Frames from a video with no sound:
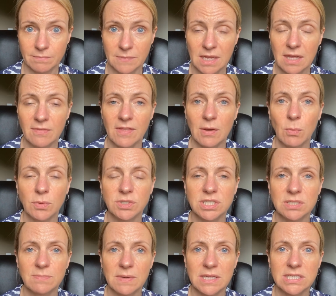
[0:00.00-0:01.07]
They
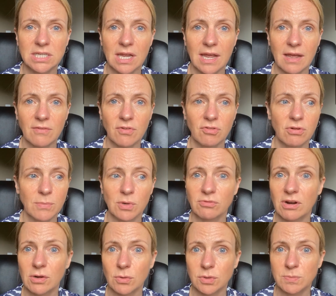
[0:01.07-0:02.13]
wanted me to have a Criminal
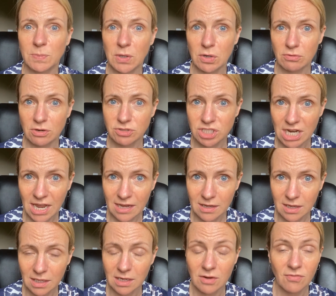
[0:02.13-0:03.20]
Records Bureau check,
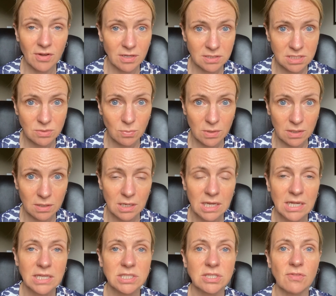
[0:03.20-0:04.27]
an advanced one,
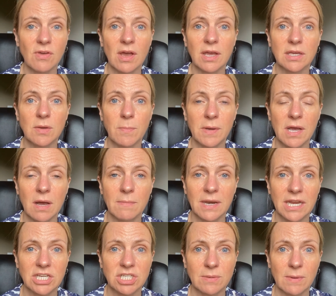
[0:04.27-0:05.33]
so that I could become an
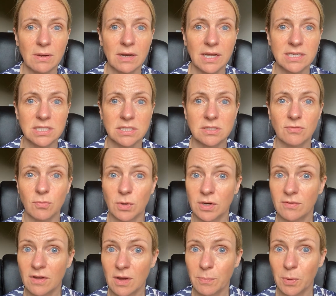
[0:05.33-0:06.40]
HMO licence of one of
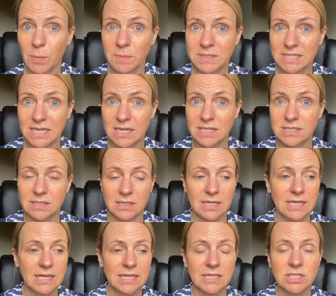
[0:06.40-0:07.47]
our properties.
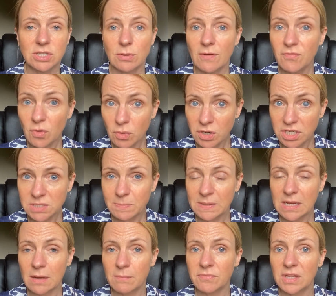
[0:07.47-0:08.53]
So if you're going to
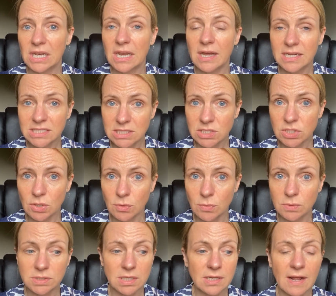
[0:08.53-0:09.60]
become the licence
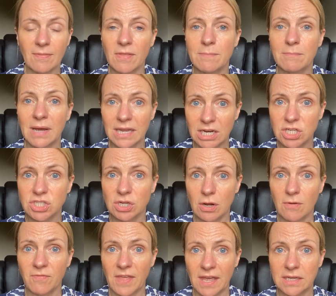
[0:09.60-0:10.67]
holder and the manager
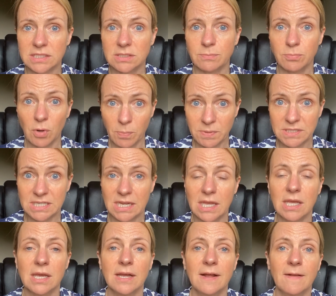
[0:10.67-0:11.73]
of that
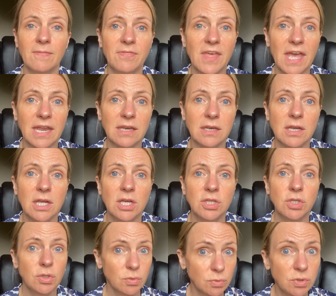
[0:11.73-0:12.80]
property, then
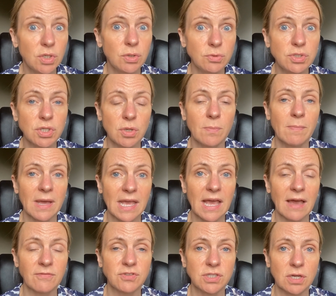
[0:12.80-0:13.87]
you too may
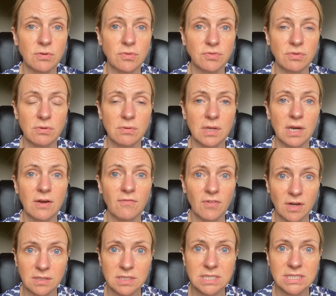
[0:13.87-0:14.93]
have to go through an
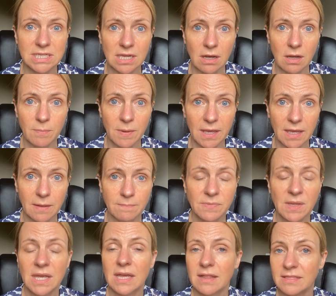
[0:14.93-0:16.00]
advanced CRB.
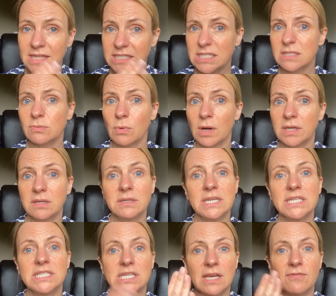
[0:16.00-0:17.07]
This is why you need
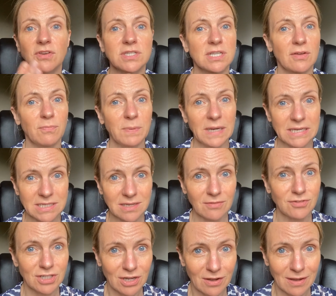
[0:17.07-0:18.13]
to give yourself plenty of
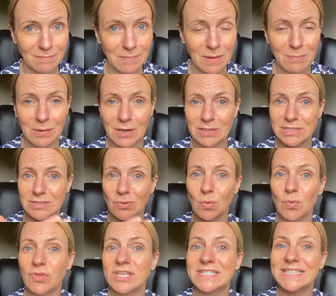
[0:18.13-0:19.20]
time, because it's all
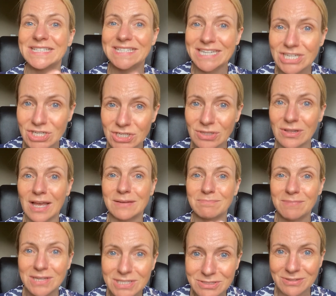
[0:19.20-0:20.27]
these additional
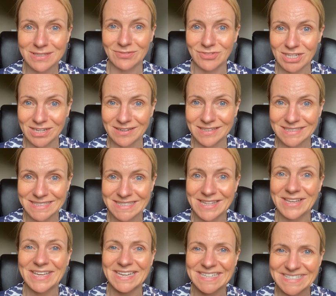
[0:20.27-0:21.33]
administrative tasks that
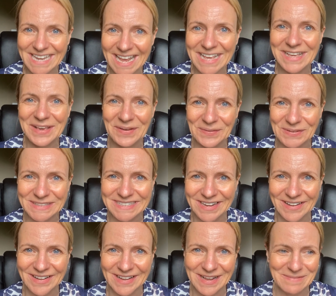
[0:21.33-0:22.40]
are going to take your
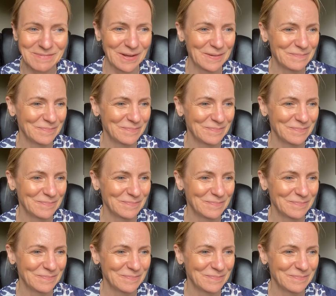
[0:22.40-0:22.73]
time.